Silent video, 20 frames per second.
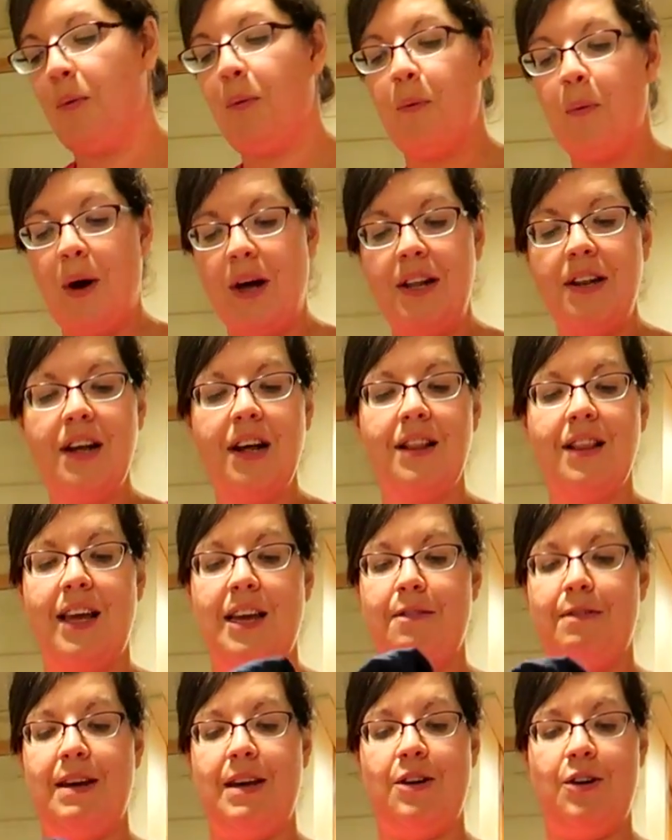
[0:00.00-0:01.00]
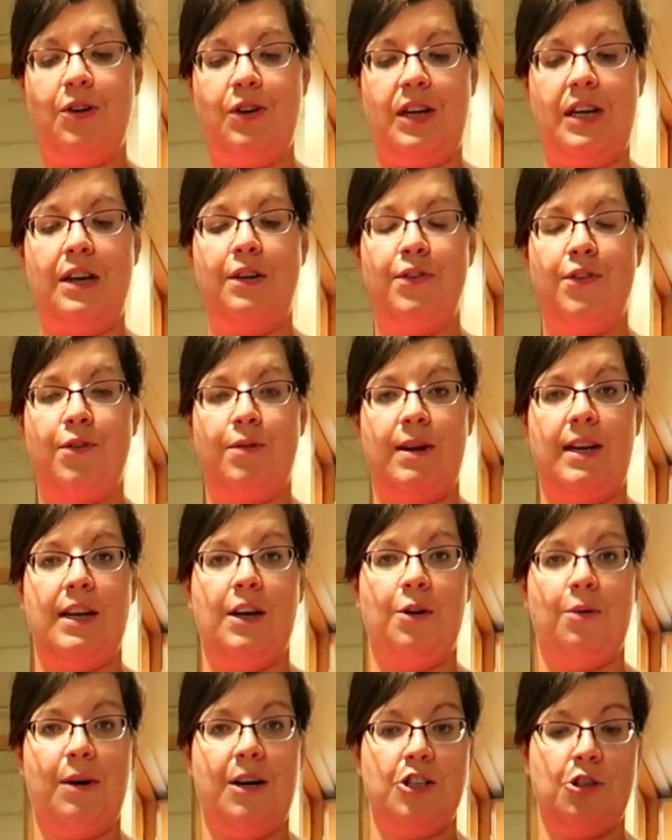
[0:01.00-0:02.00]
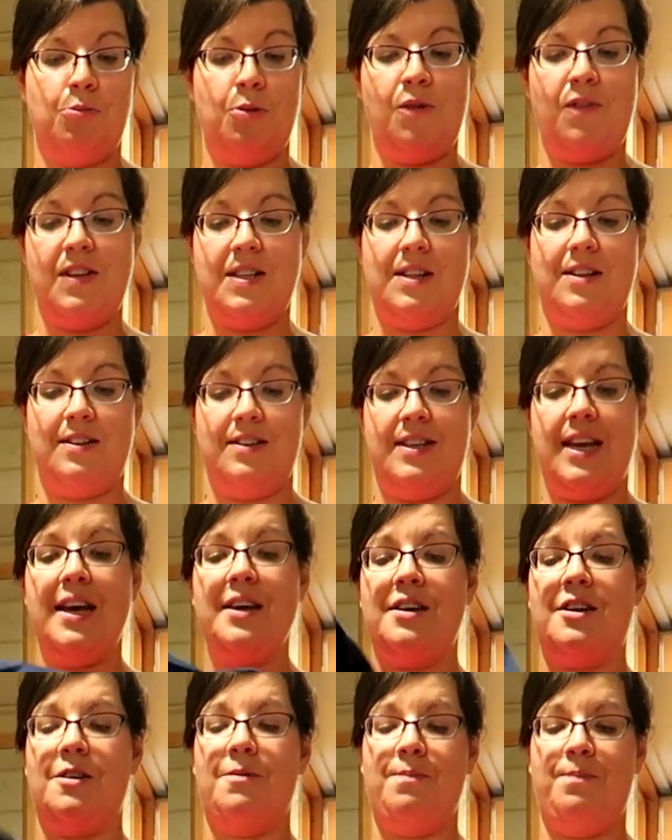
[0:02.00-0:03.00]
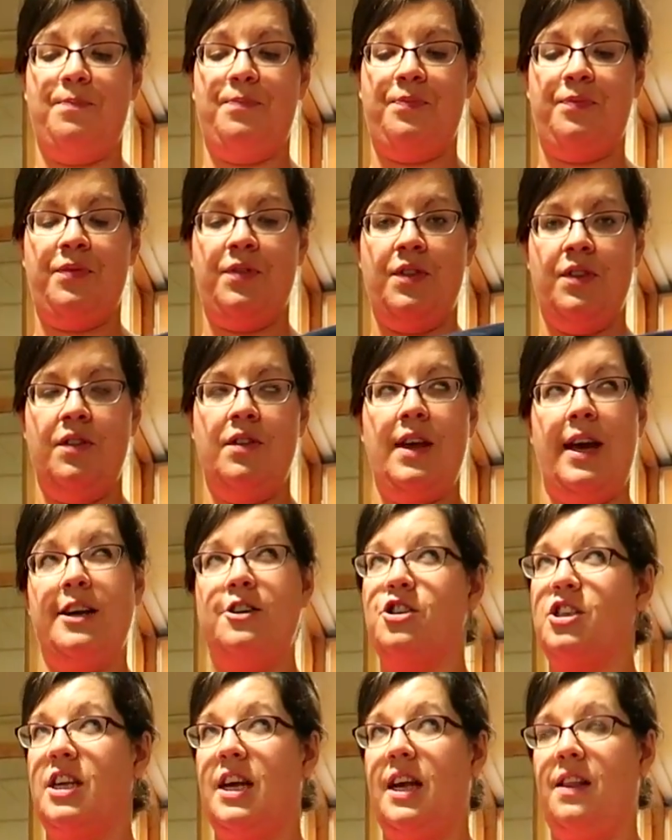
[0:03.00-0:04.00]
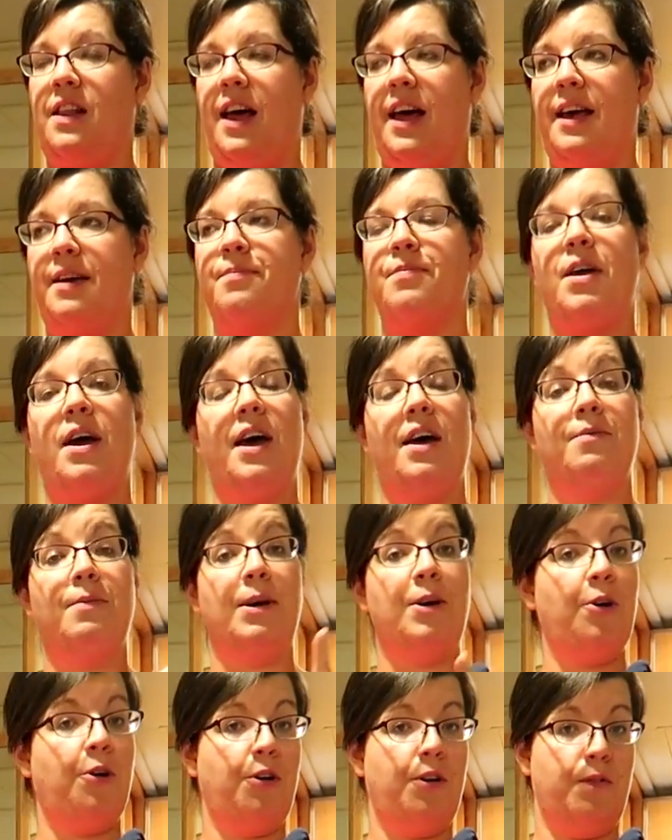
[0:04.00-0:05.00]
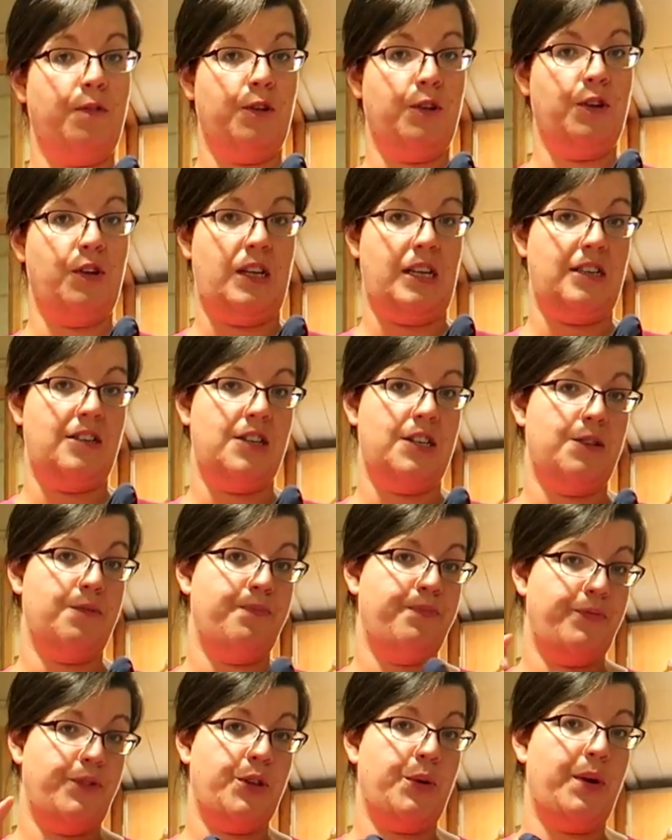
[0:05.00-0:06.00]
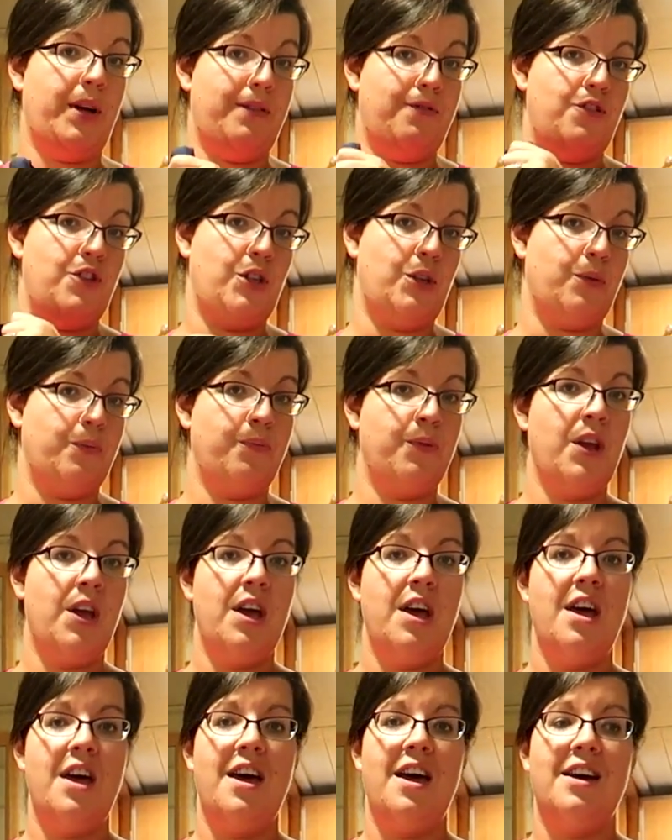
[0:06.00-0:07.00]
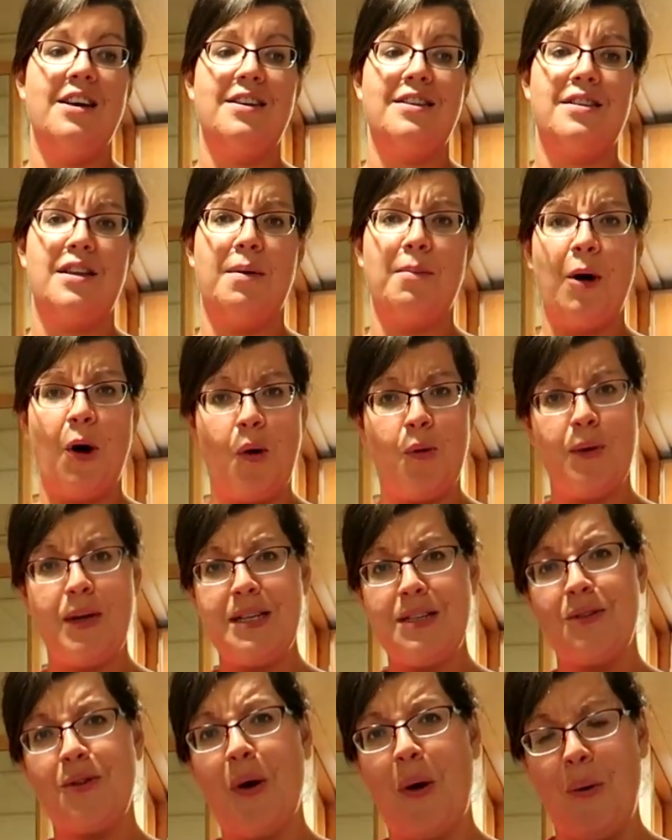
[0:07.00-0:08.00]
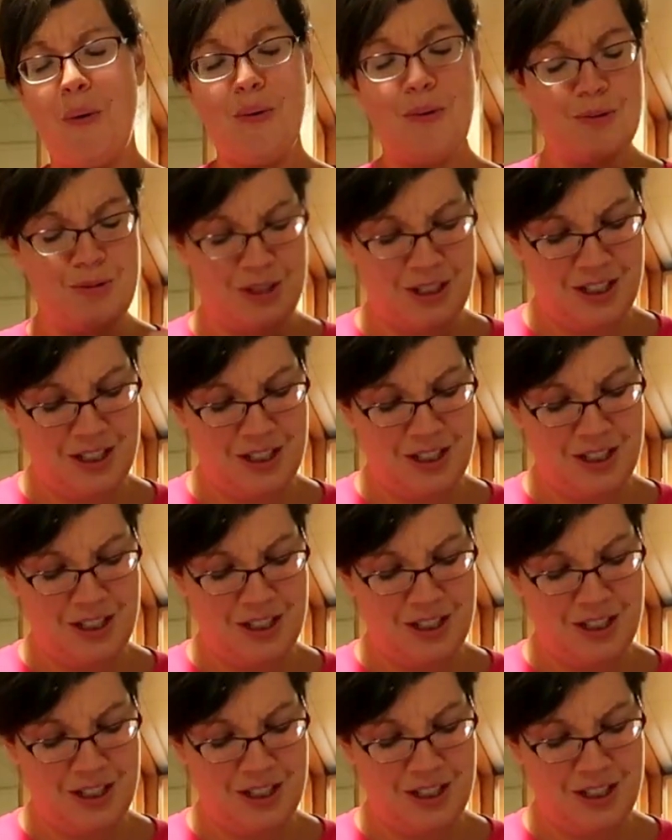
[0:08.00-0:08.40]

one lightweight hoodie for when I go watch movies on deck. Actually, I lied. I have my Carnival hoodie too, so I have 2 because I'm always cold.